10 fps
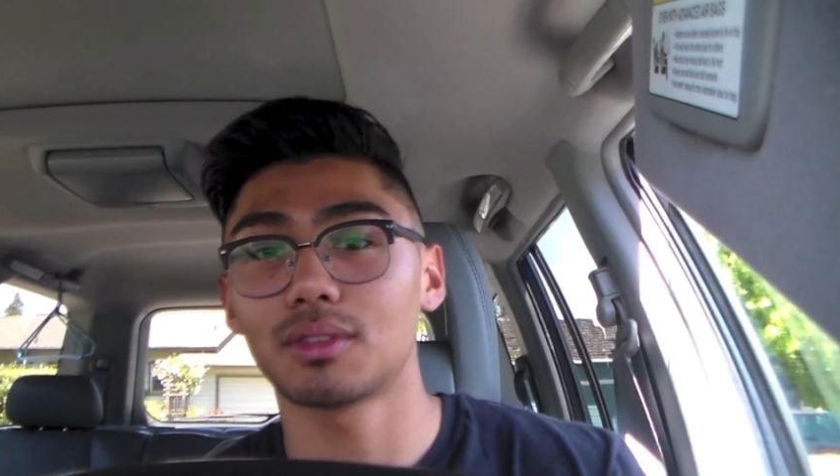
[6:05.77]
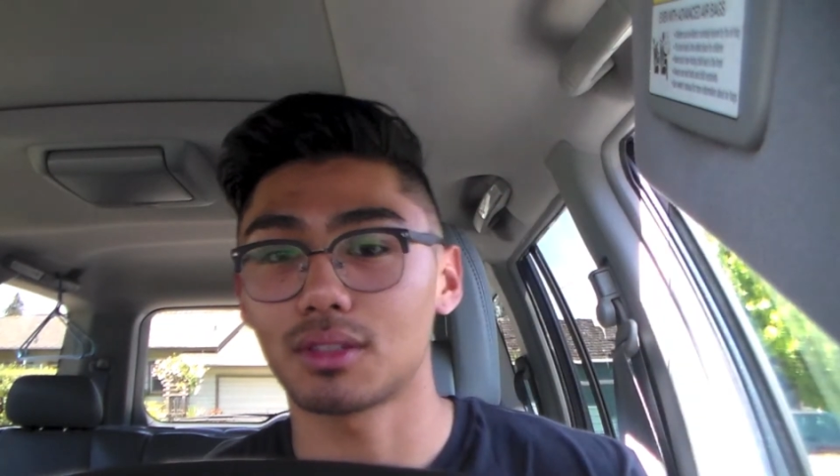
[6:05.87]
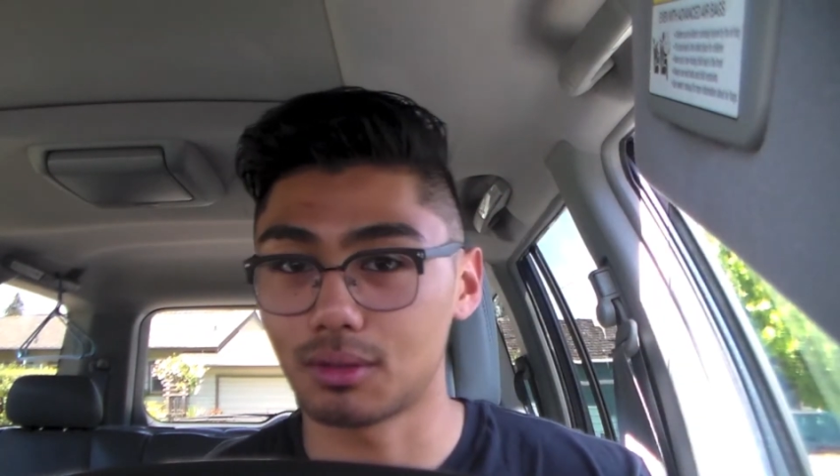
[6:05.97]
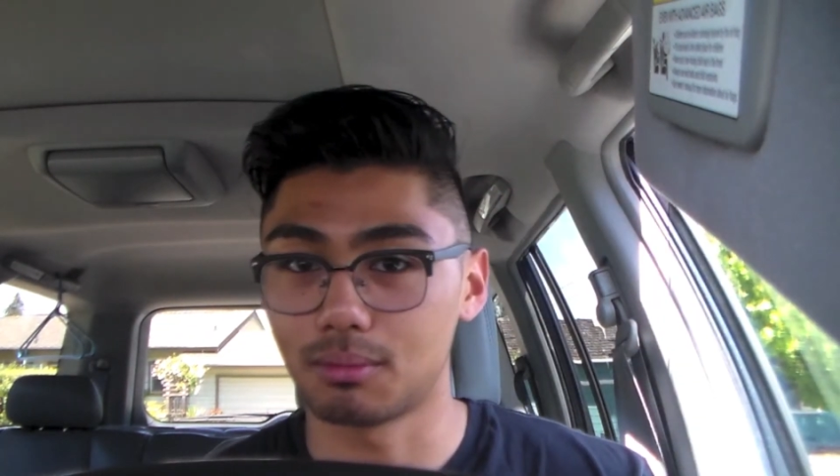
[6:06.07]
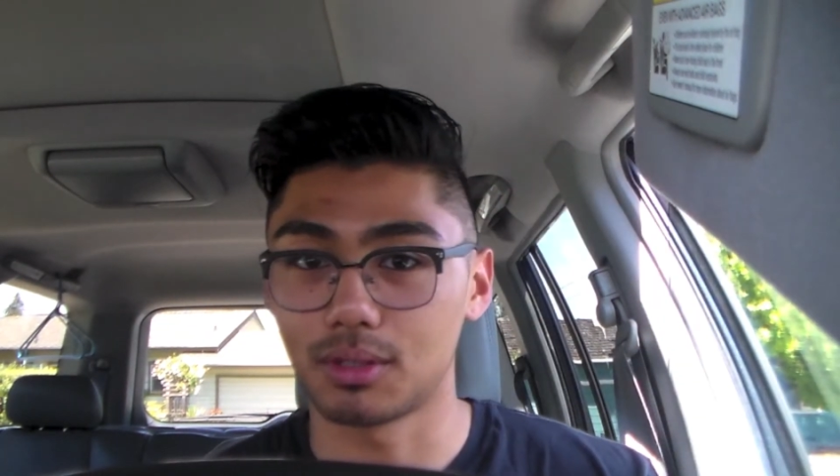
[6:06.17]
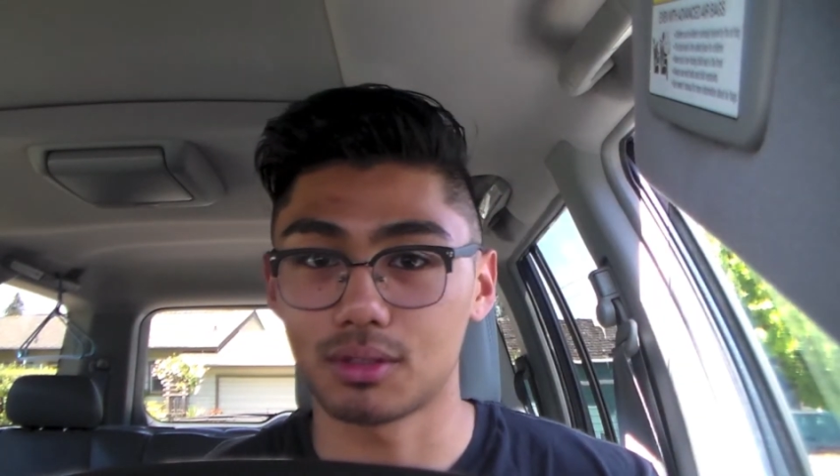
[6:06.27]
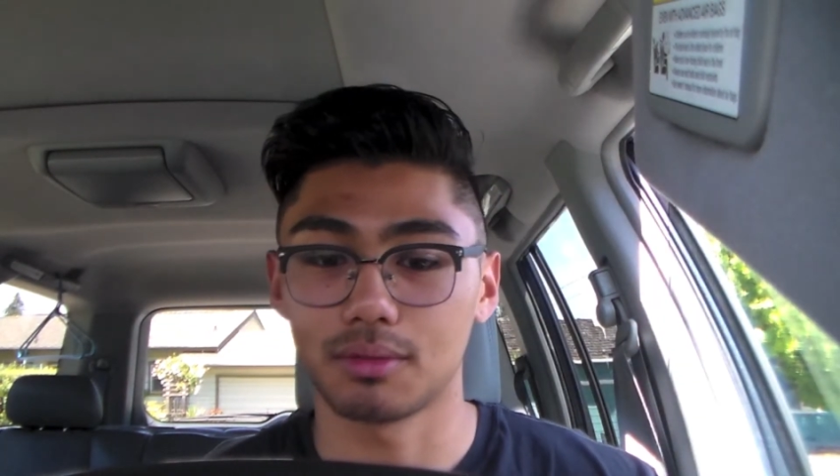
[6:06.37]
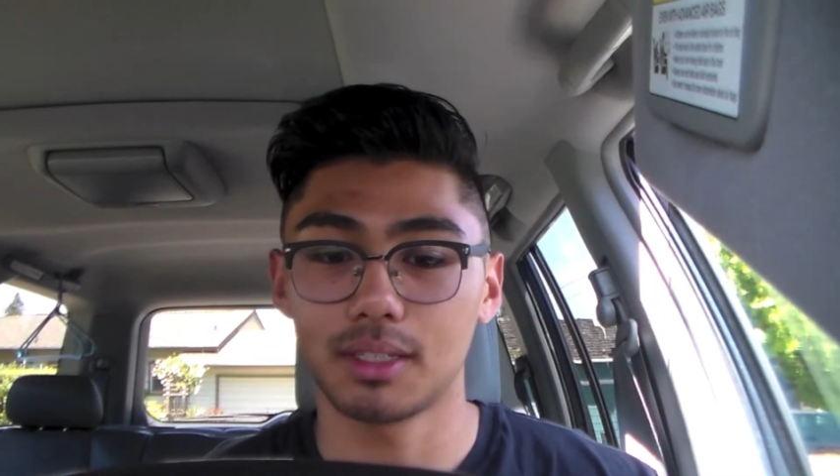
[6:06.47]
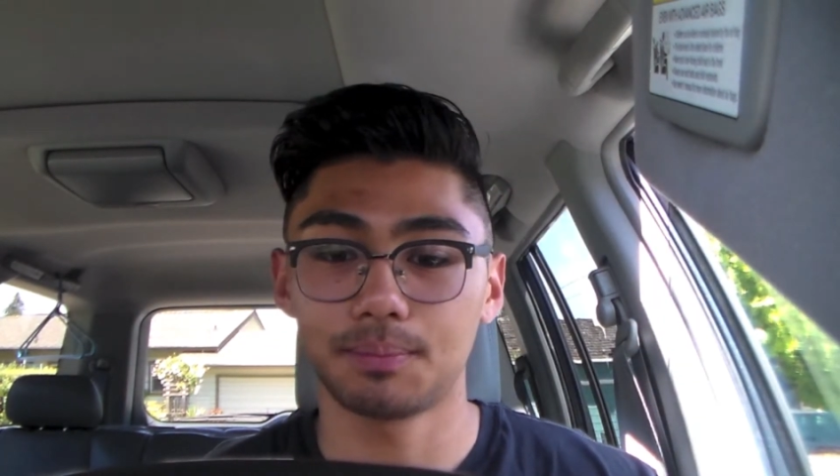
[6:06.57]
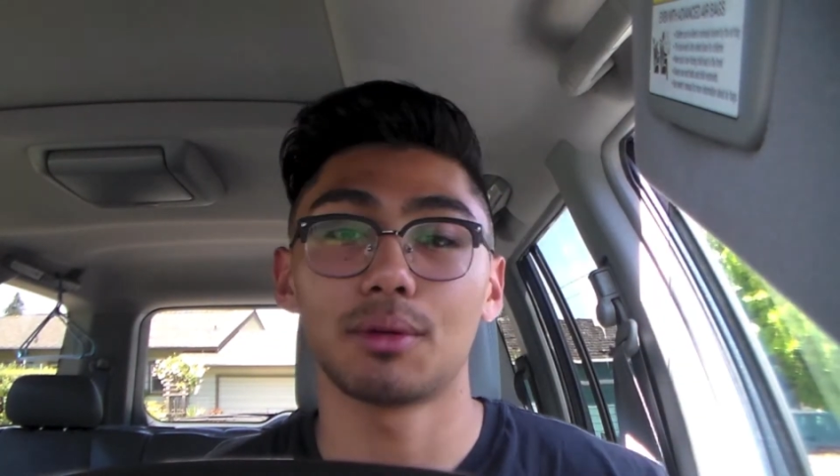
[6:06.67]
It's a good book to
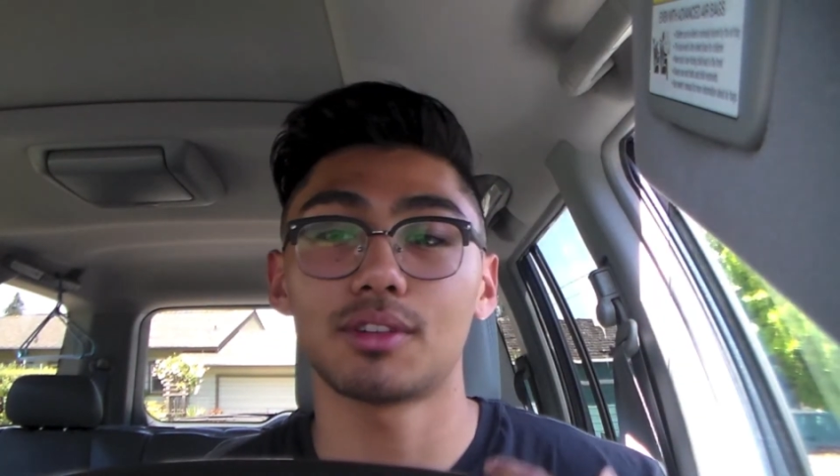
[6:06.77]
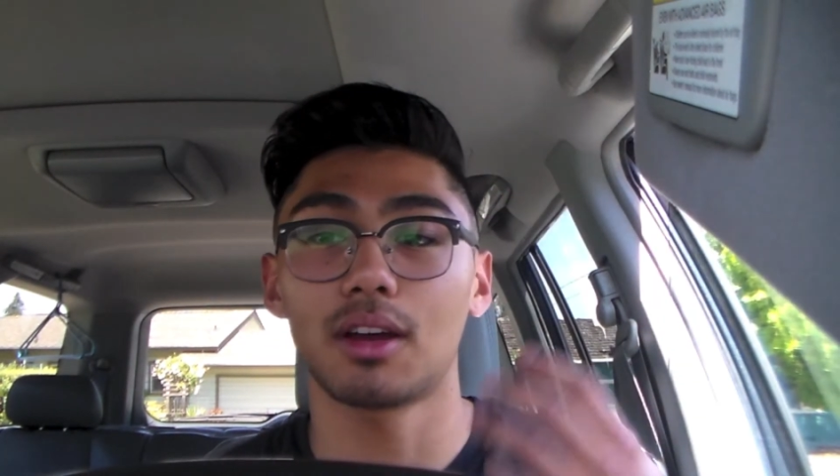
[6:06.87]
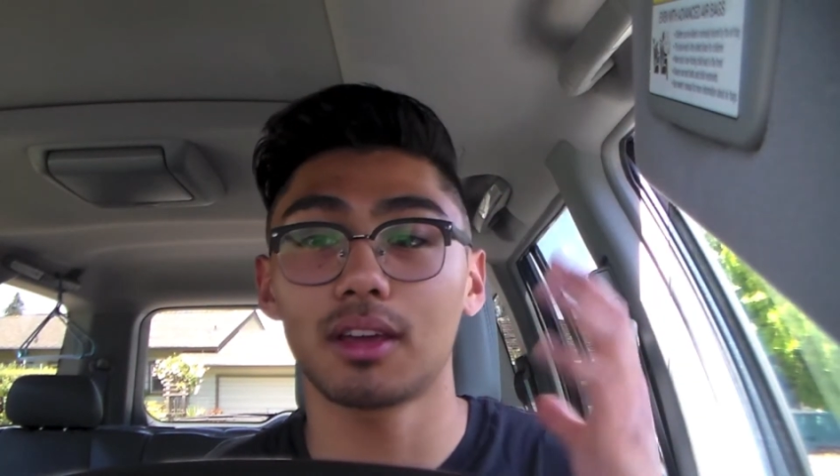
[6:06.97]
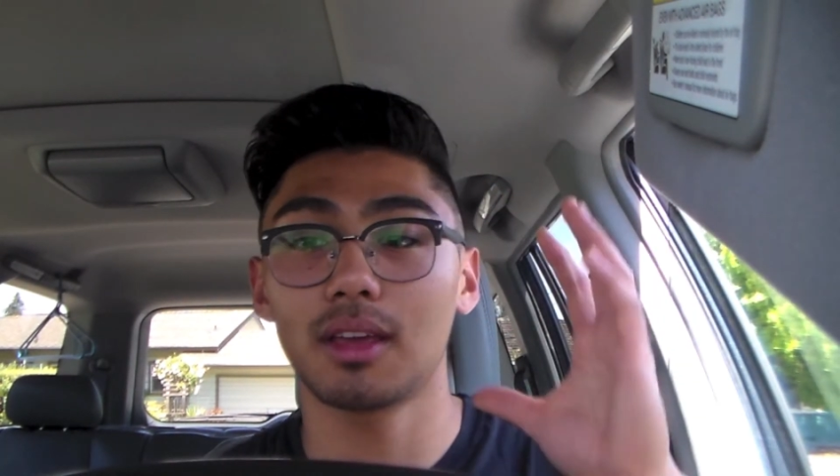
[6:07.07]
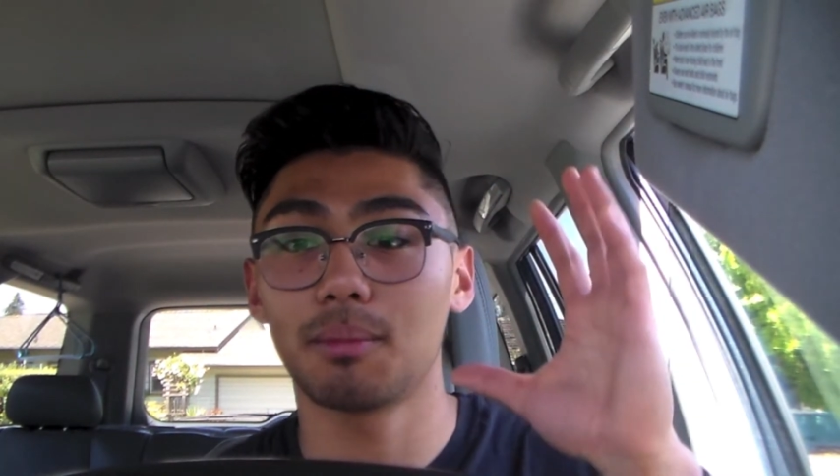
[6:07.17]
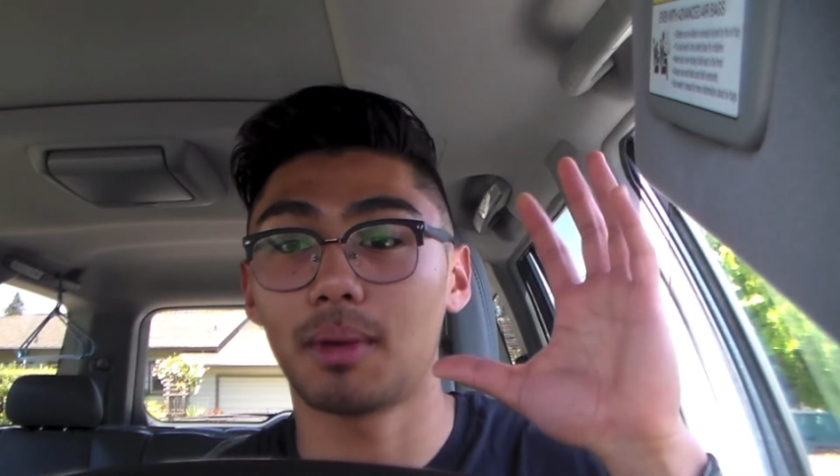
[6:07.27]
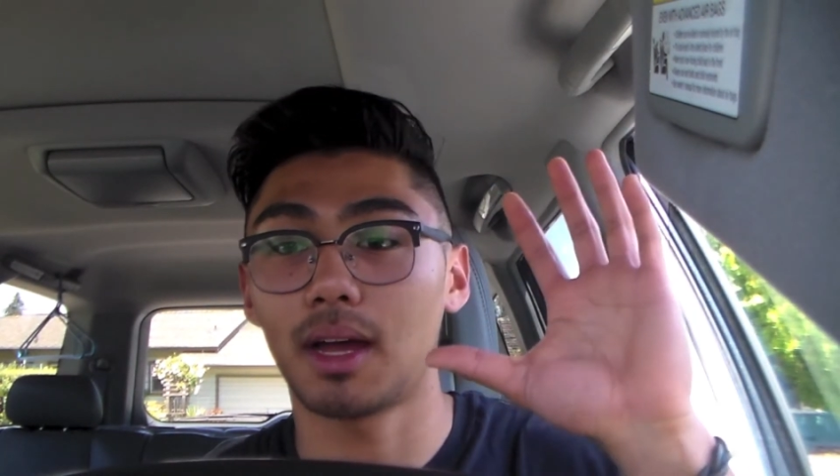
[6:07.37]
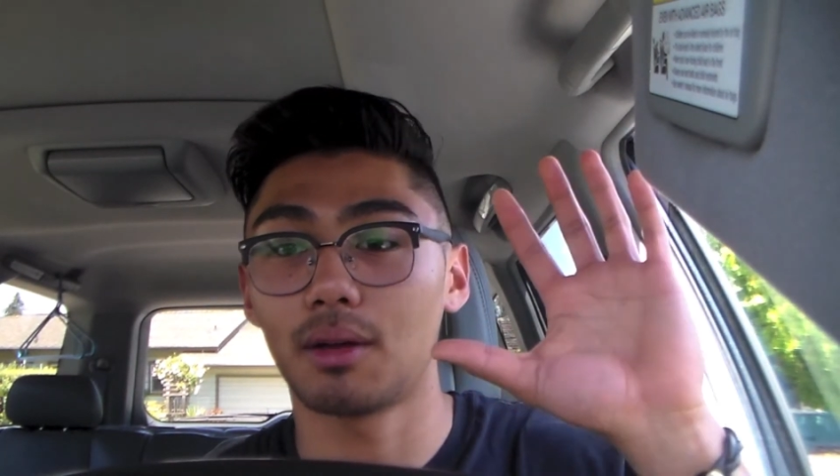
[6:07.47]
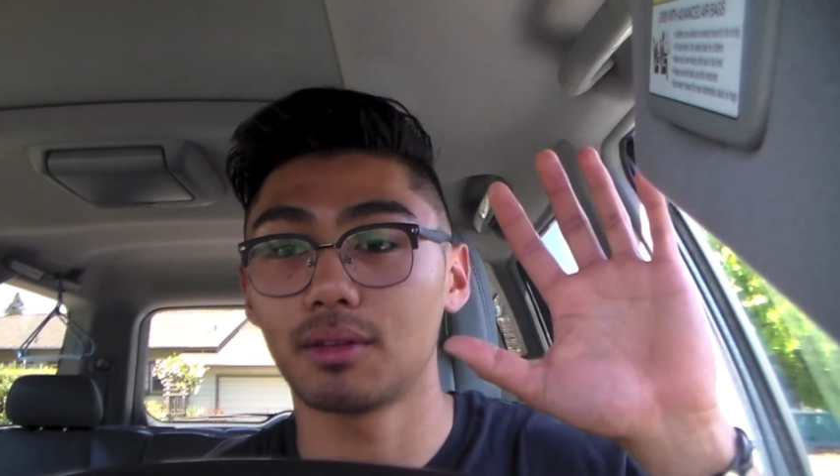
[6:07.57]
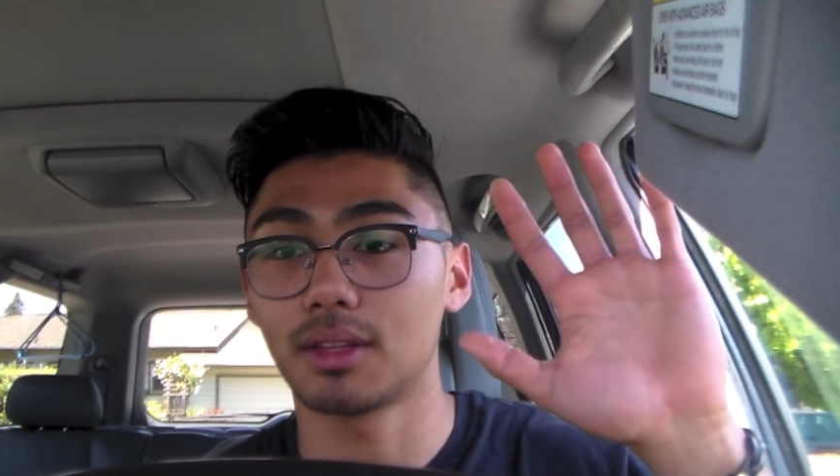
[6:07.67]
read. They were talking
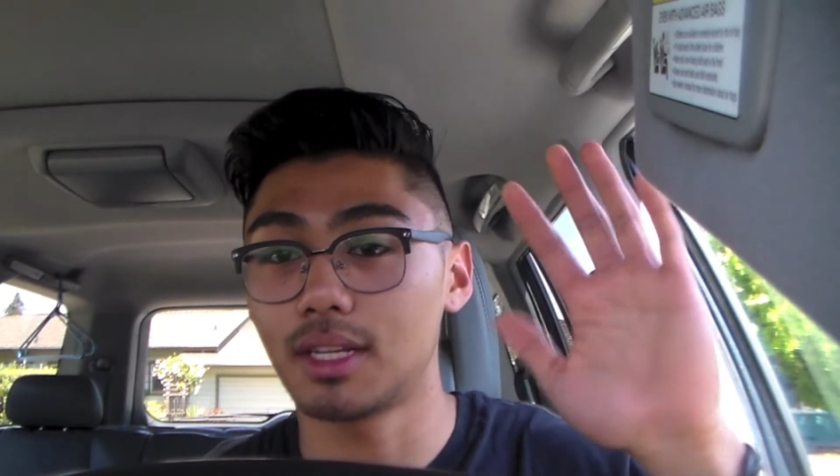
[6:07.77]
about